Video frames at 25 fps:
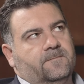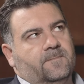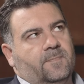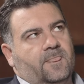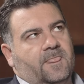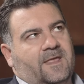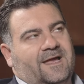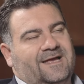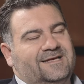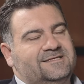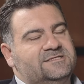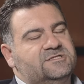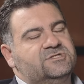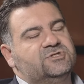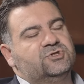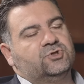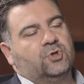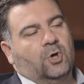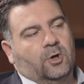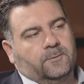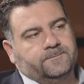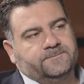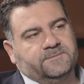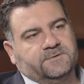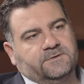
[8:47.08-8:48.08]
has
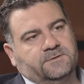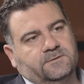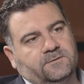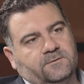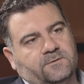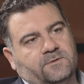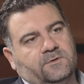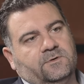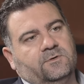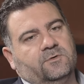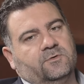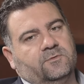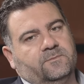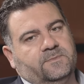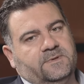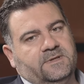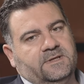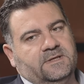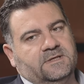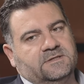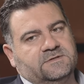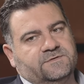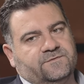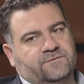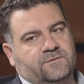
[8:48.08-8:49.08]
stopped the
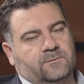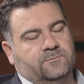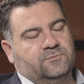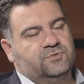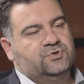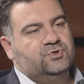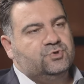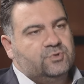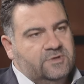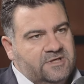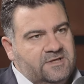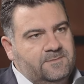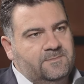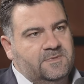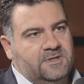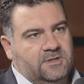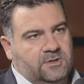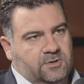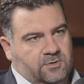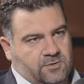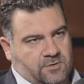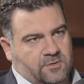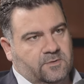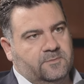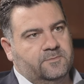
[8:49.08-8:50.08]
Europeans from dreaming
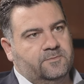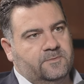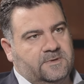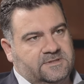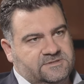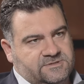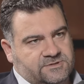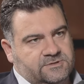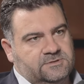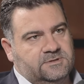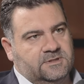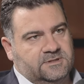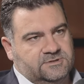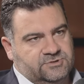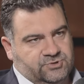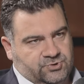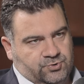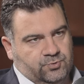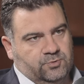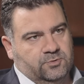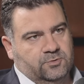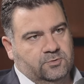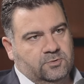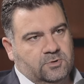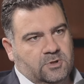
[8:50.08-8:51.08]
Europe as
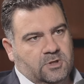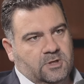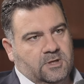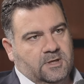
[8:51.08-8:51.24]
you